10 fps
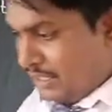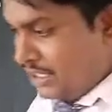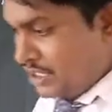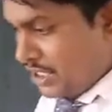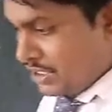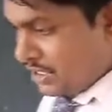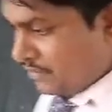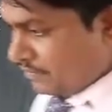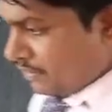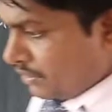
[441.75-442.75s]

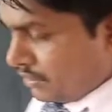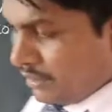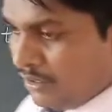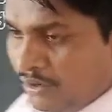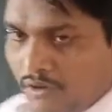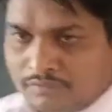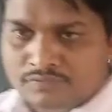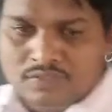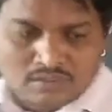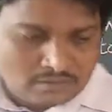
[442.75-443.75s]
ditches
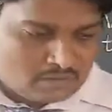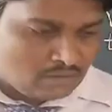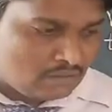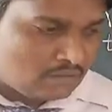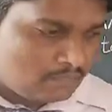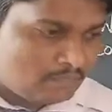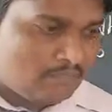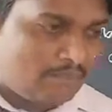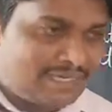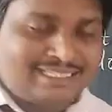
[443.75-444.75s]

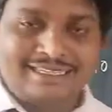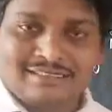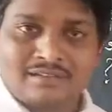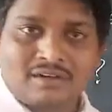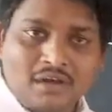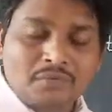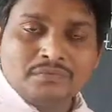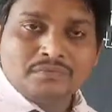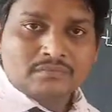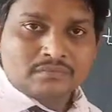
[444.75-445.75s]
by digging the
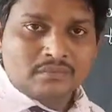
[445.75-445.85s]
ground.